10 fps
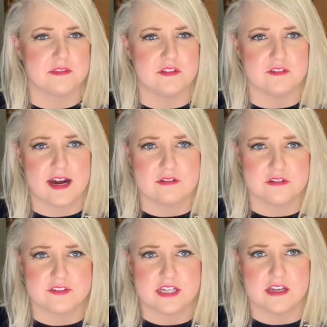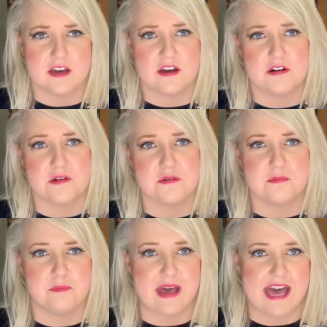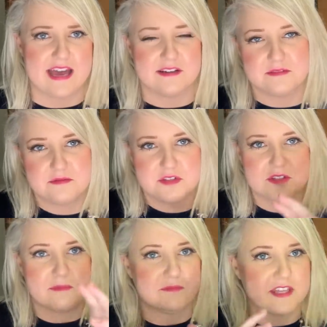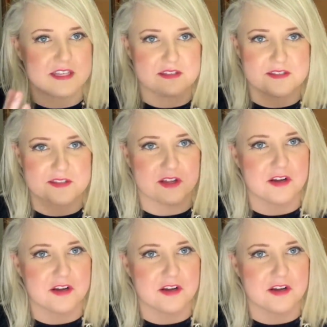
the viral video bet something's gonna